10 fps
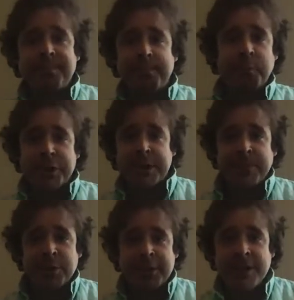
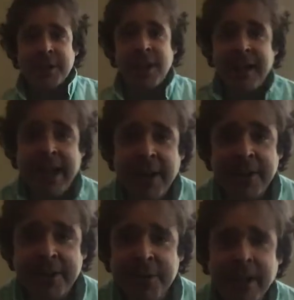bushy long
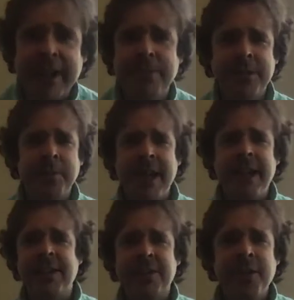hairdo like I'm some kind
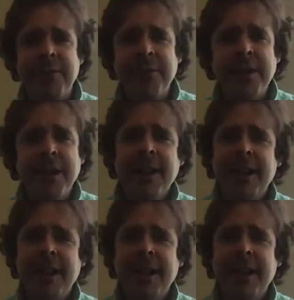of surfer,